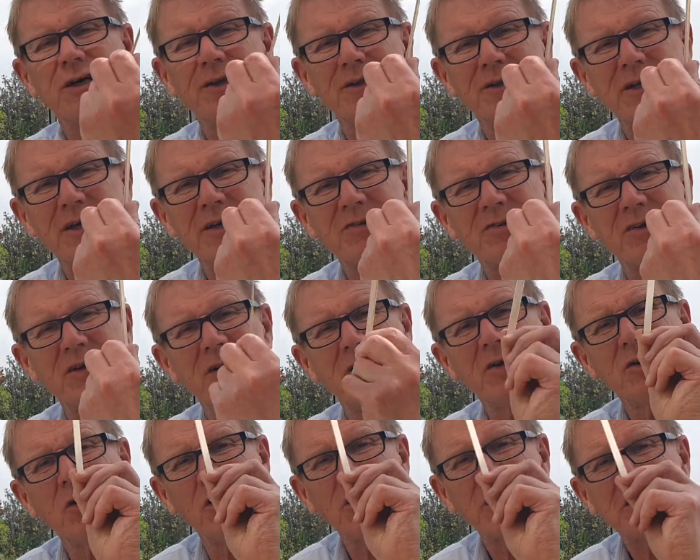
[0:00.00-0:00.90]
These are
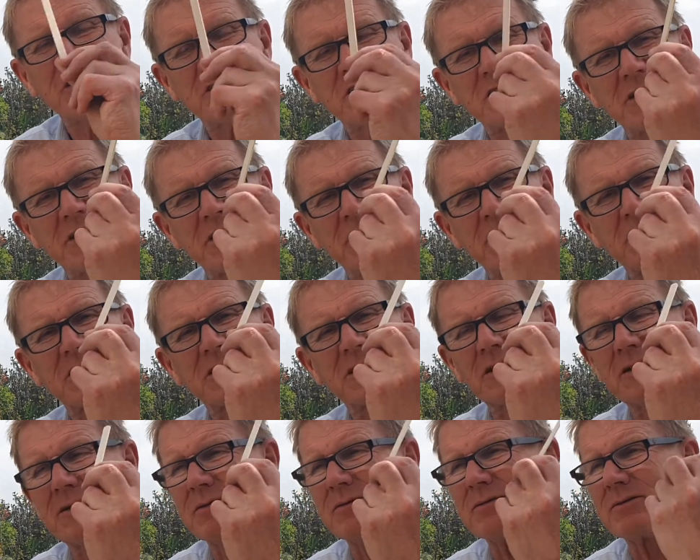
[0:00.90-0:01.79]
lolly sticks,
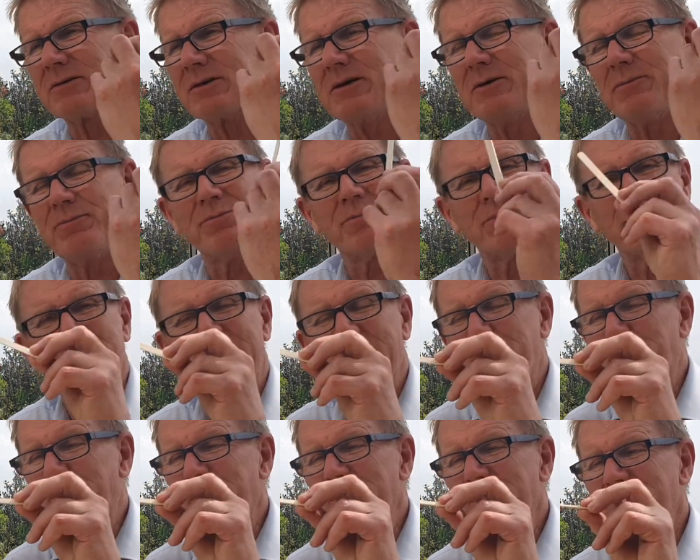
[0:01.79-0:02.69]
and they're
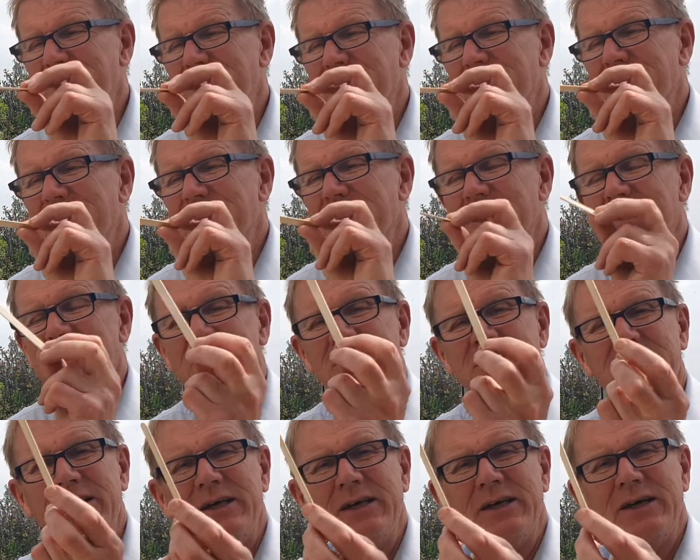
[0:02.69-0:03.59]
perfect for
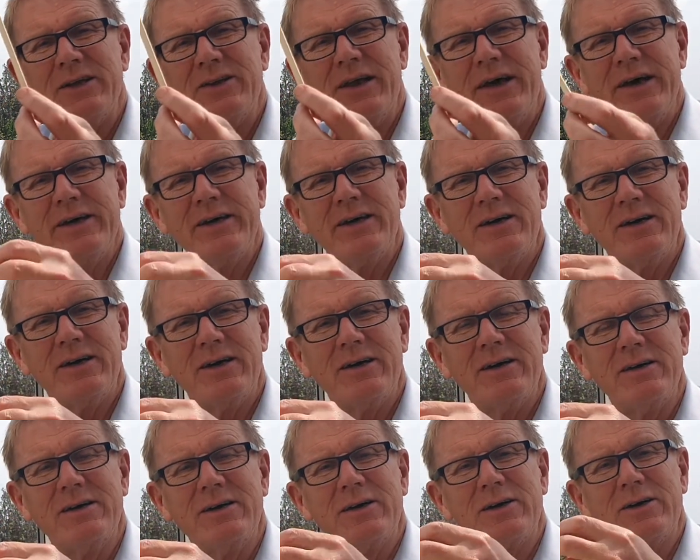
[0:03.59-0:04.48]
this. They
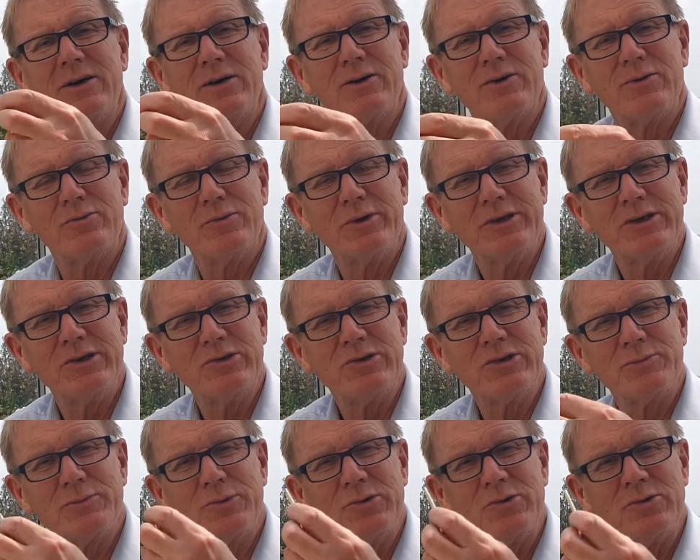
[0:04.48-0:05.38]
are
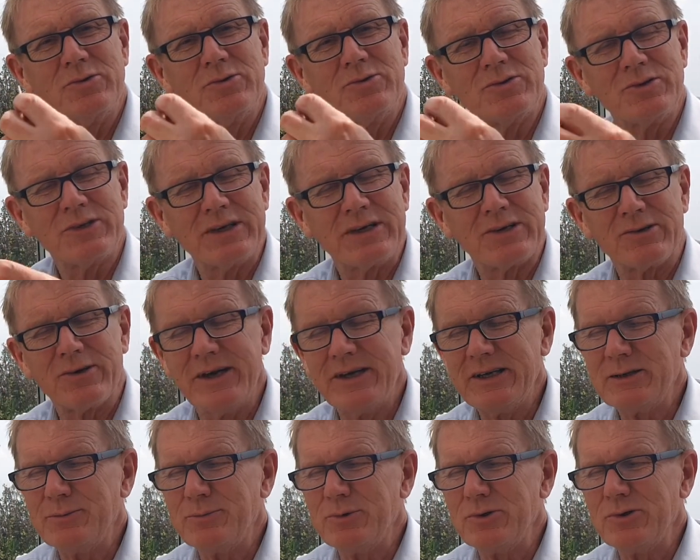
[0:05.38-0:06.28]
reusable,
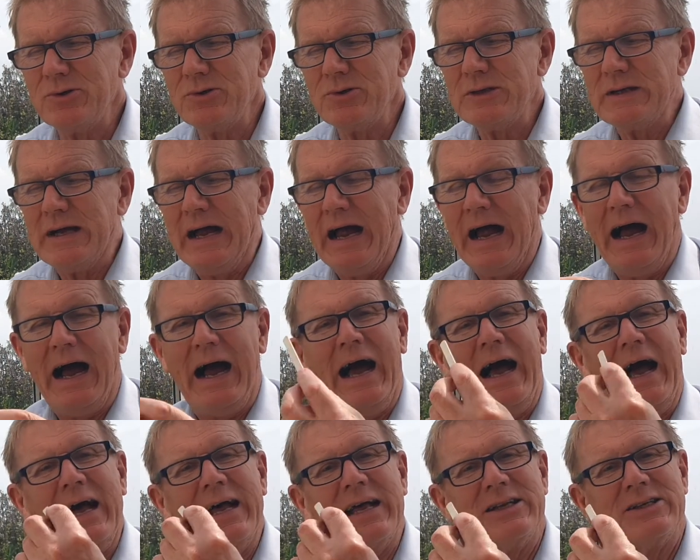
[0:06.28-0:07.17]
degradable
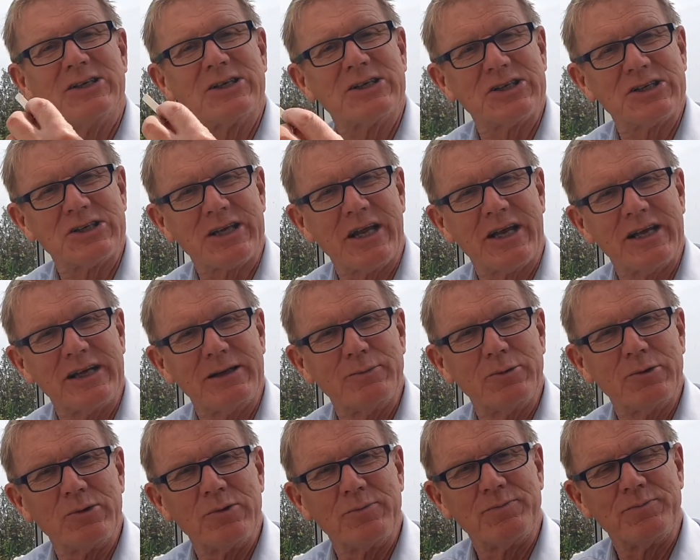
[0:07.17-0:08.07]
and
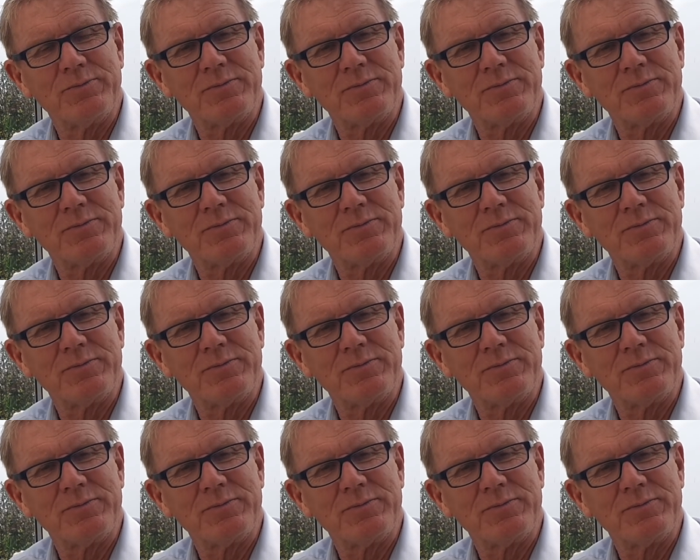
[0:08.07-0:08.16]
sustainable.